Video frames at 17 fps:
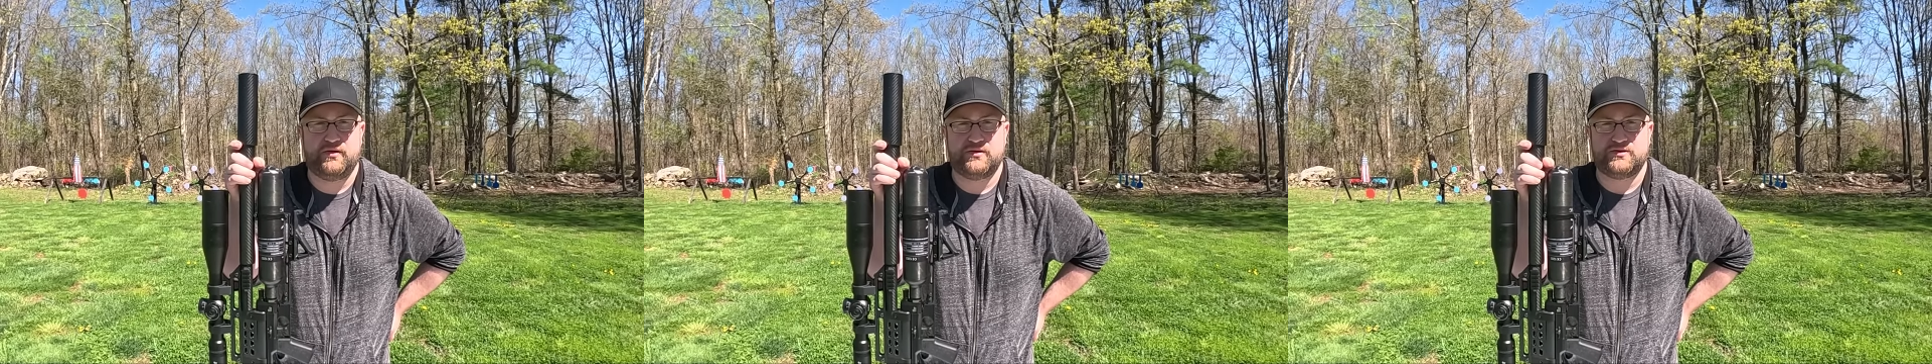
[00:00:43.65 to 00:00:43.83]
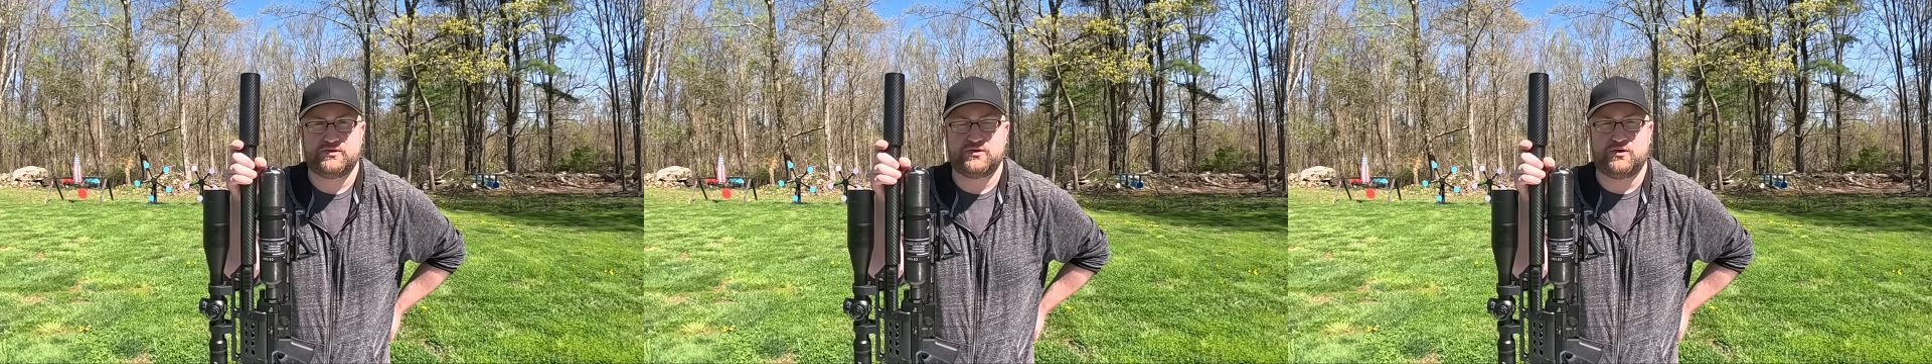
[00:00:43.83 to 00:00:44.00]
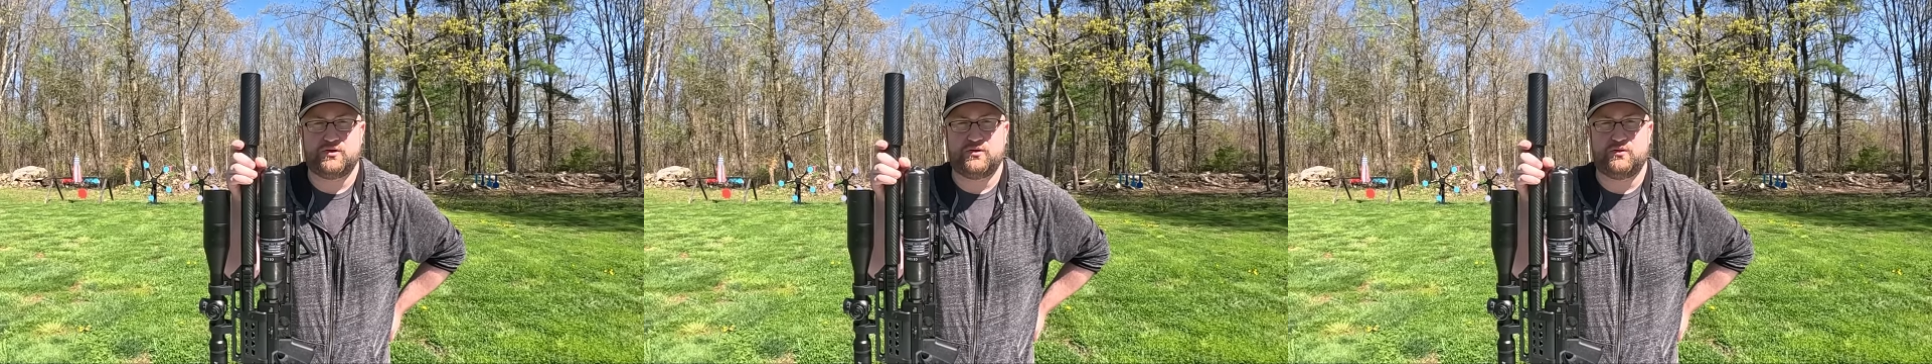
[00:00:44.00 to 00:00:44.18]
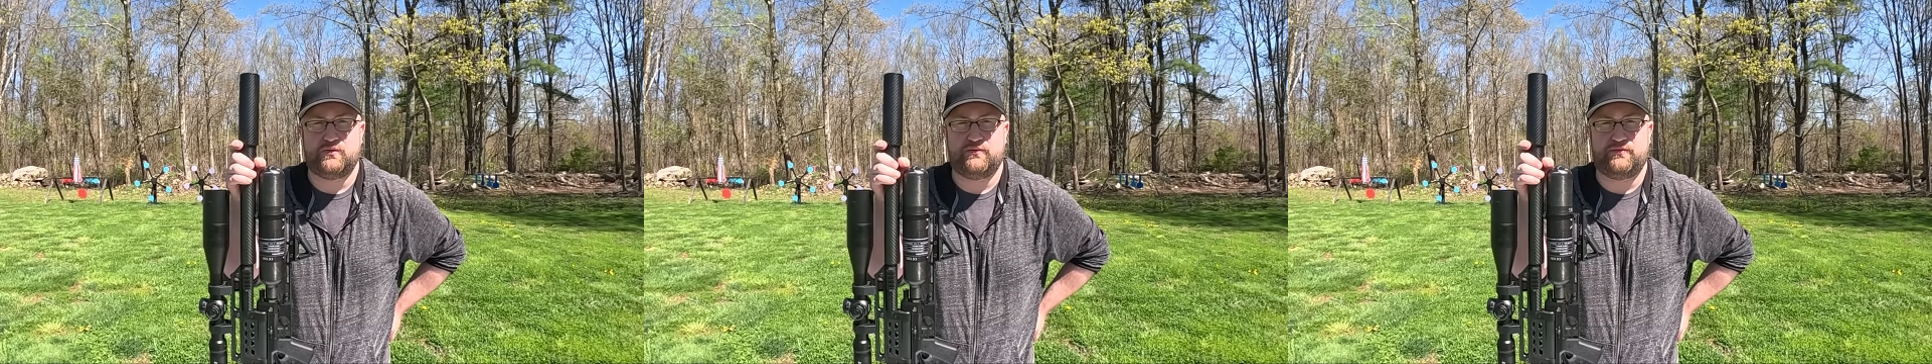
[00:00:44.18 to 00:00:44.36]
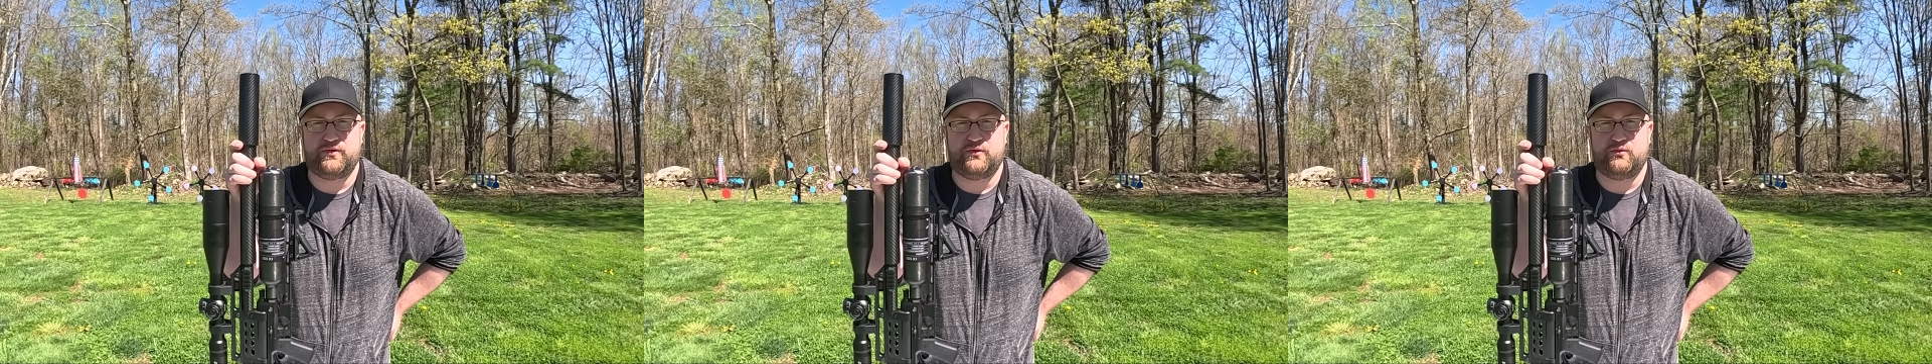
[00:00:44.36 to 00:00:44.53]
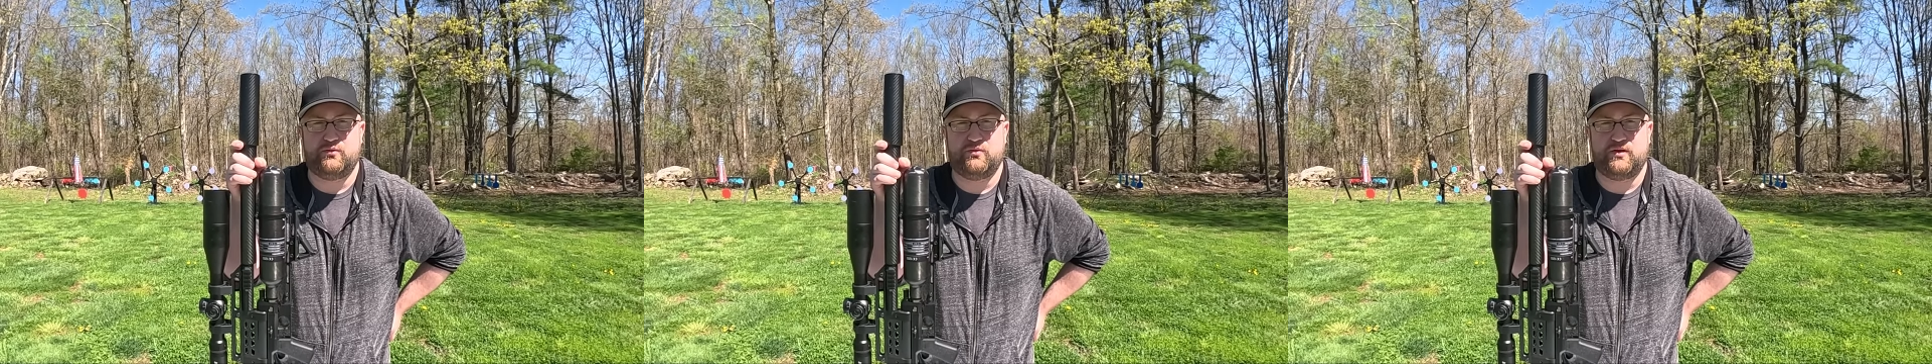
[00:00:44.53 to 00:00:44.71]
So if
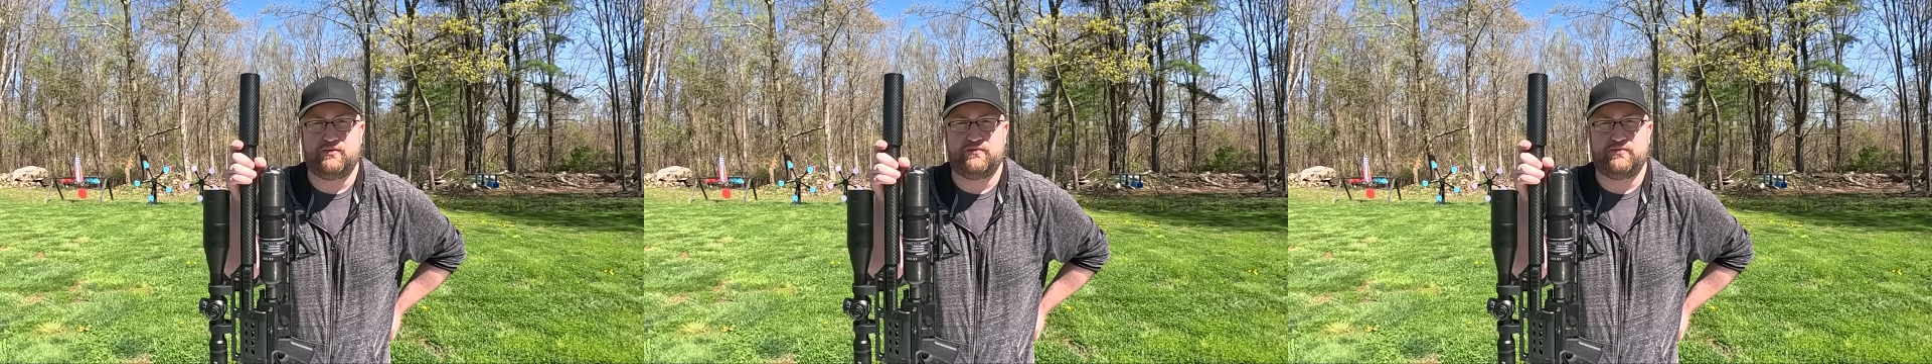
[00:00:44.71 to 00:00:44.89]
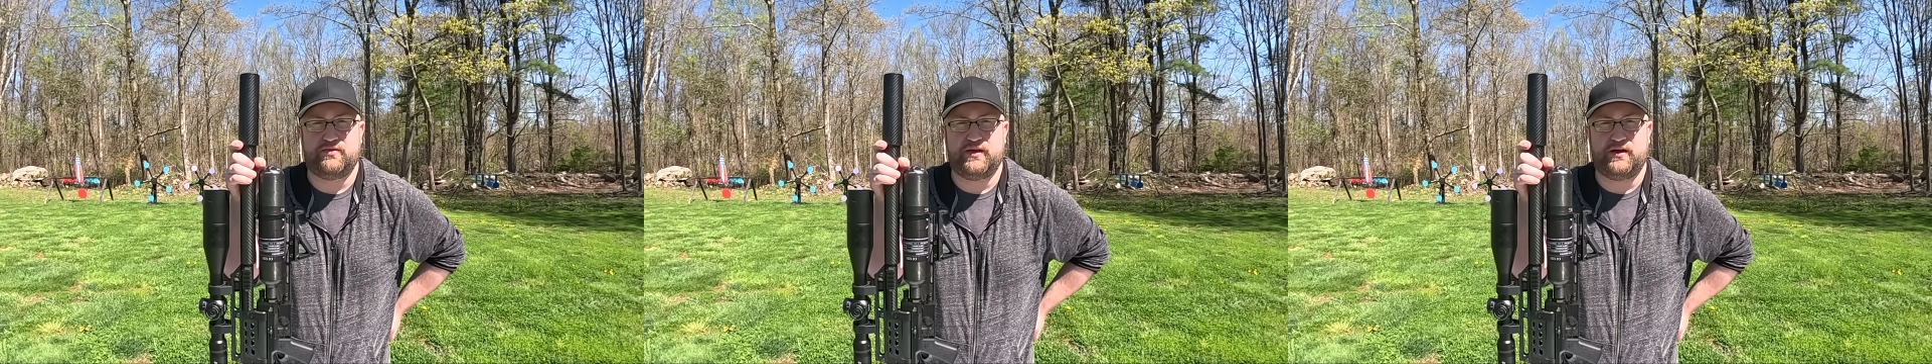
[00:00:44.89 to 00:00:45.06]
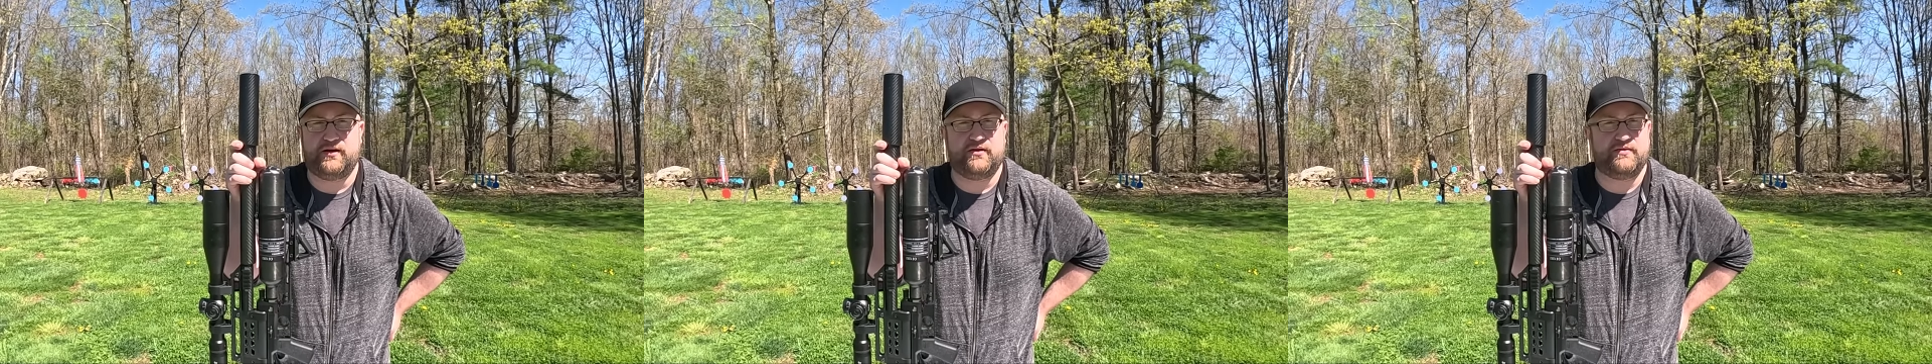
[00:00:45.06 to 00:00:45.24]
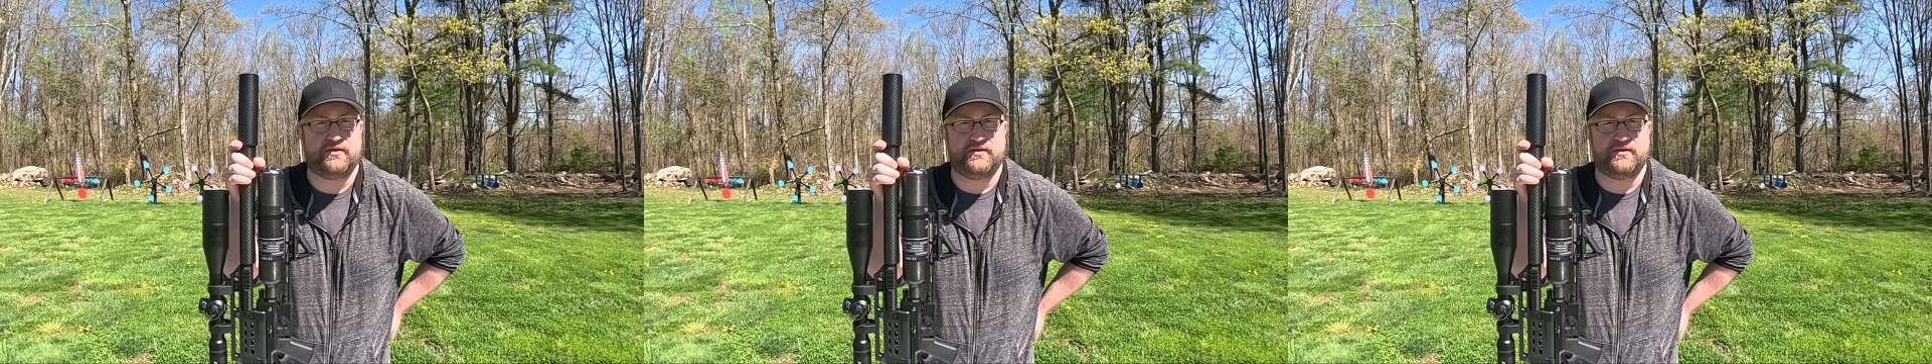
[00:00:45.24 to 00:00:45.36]
you live there,